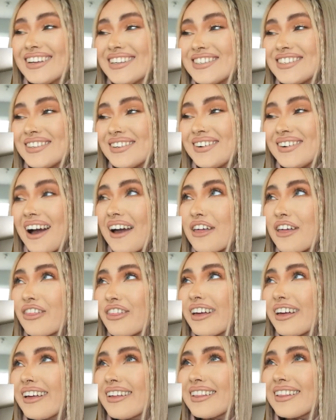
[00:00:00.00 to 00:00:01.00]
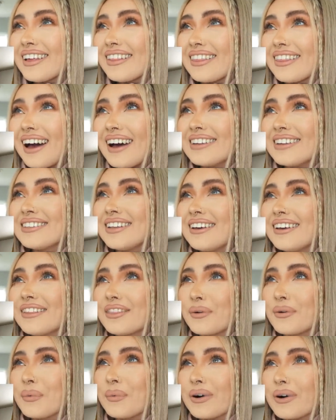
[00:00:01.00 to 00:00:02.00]
so I think like that's like
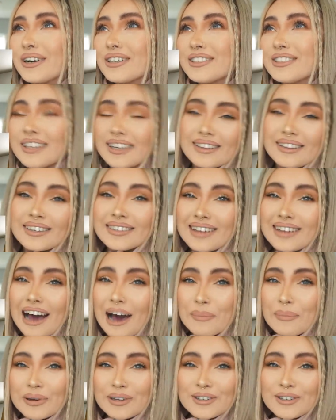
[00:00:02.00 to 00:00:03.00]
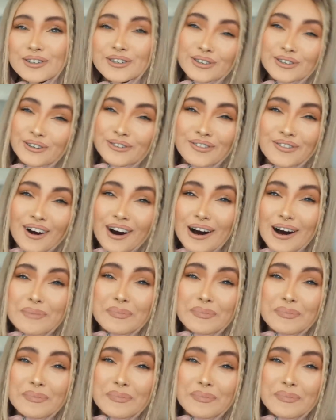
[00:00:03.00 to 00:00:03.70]
the worst thing that's happened so far,